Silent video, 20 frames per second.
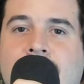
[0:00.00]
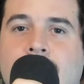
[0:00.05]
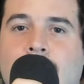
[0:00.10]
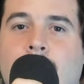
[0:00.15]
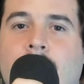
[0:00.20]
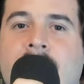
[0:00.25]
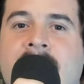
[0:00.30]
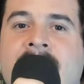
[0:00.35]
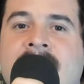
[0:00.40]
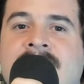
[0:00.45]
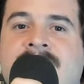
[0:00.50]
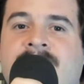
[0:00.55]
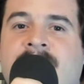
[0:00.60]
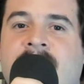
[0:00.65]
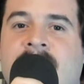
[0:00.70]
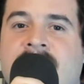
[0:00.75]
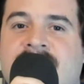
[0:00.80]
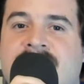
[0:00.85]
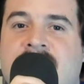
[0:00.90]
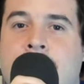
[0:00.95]
We just
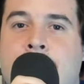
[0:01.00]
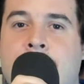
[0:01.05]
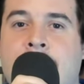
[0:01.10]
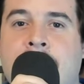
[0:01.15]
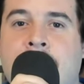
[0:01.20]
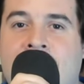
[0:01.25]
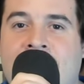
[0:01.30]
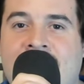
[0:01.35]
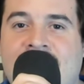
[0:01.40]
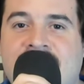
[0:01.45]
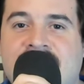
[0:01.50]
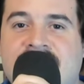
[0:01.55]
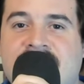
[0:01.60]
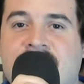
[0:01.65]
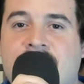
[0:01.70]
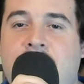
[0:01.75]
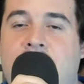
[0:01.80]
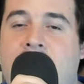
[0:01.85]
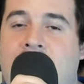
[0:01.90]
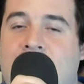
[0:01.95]
finished up a race at
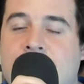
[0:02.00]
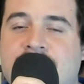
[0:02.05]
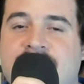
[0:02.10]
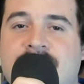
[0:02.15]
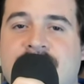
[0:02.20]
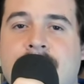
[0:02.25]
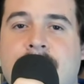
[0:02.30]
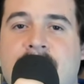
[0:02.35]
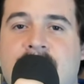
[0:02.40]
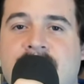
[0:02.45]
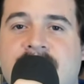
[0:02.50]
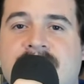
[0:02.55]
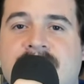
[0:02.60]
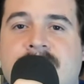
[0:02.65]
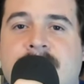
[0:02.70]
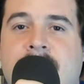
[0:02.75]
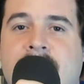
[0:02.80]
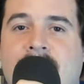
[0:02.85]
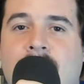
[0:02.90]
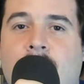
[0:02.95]
New Hampshire Motor
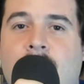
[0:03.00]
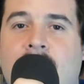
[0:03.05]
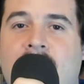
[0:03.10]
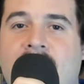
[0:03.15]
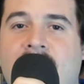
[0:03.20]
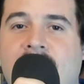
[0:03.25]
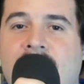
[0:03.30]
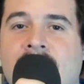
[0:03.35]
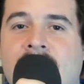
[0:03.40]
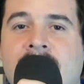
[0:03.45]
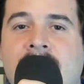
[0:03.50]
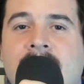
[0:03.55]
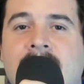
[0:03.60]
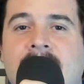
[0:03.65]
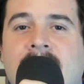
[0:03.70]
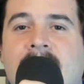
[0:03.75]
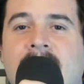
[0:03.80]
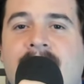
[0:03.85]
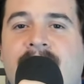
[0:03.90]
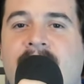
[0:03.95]
Speedway.
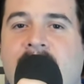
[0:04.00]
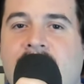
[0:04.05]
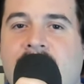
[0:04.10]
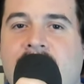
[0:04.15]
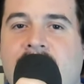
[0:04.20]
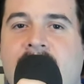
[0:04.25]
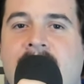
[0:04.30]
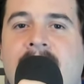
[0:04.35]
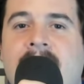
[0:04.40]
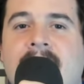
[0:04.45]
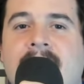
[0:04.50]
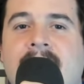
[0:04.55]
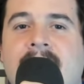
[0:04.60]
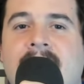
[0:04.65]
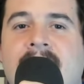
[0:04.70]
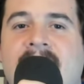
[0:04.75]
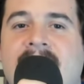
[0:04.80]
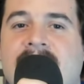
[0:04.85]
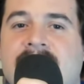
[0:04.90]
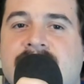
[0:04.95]
A very
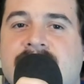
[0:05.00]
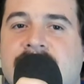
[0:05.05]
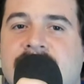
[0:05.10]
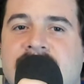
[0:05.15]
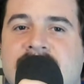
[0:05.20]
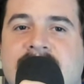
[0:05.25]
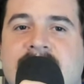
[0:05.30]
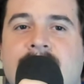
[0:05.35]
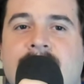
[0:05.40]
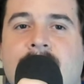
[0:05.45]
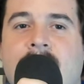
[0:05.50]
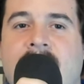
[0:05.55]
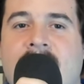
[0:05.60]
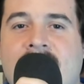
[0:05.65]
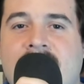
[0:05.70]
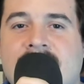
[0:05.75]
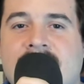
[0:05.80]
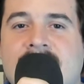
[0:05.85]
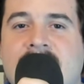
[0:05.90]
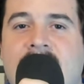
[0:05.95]
interesting
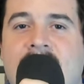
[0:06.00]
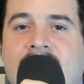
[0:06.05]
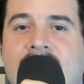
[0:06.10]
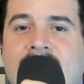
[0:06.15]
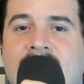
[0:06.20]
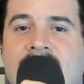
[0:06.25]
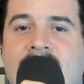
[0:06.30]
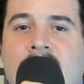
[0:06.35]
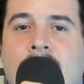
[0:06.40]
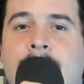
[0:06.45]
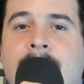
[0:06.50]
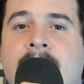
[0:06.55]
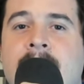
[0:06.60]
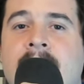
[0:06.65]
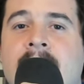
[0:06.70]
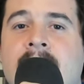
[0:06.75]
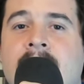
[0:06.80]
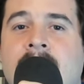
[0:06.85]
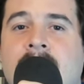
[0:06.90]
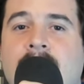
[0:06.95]
race. Ended up
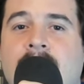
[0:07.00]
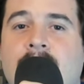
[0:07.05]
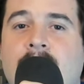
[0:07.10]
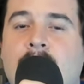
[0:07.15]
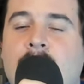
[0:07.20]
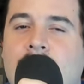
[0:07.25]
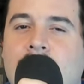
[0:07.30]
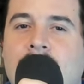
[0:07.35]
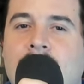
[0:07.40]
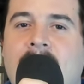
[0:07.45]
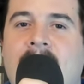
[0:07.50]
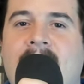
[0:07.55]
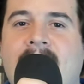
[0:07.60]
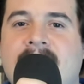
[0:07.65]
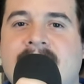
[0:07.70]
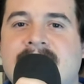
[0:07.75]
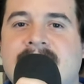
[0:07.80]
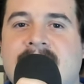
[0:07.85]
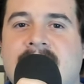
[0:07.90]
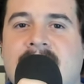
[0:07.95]

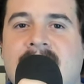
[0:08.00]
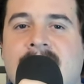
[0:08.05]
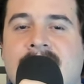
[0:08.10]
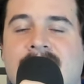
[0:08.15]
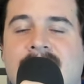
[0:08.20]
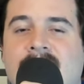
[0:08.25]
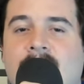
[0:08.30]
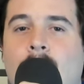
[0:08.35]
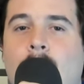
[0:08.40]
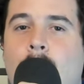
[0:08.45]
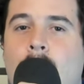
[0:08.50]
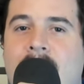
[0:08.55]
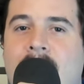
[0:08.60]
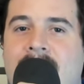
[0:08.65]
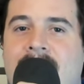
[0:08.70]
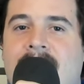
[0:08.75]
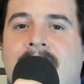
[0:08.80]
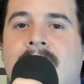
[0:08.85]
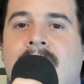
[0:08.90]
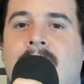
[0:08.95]
utilizing the
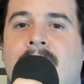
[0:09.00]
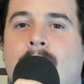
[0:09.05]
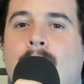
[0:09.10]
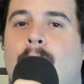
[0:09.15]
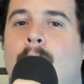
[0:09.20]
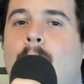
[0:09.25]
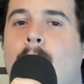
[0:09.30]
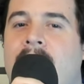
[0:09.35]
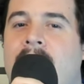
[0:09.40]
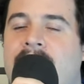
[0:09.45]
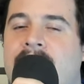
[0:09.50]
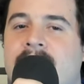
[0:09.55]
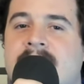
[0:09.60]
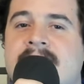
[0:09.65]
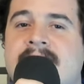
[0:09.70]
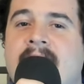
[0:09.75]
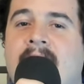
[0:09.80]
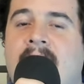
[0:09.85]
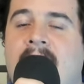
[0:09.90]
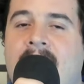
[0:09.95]
wet weather
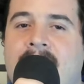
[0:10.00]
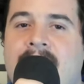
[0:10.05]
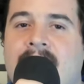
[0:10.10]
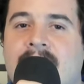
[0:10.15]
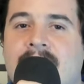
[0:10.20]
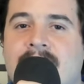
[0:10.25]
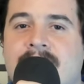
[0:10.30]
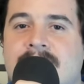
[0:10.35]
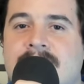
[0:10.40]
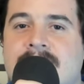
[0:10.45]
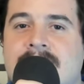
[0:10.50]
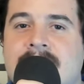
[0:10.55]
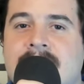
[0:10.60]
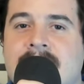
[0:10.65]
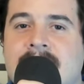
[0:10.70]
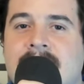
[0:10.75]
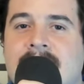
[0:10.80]
tires.